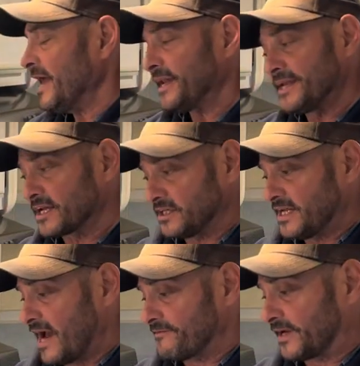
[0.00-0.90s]
doesn't
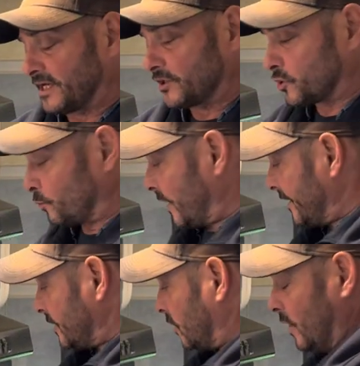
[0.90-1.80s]
have a kitchen
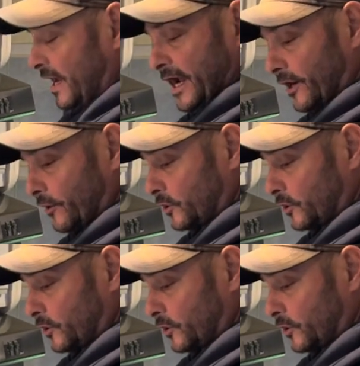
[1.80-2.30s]
window, and our